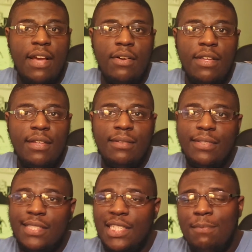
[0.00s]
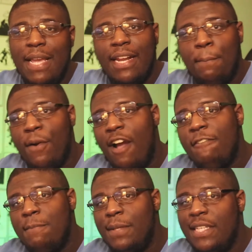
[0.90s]
know? Still making a
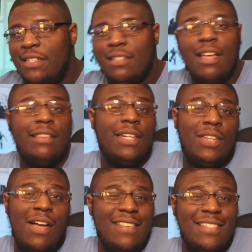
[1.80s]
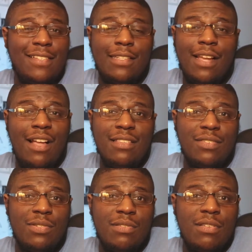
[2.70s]
profit, but they just cut their losses on the
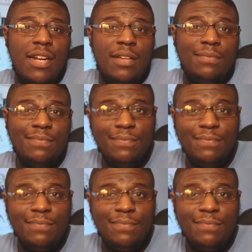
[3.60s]
consoles, you know?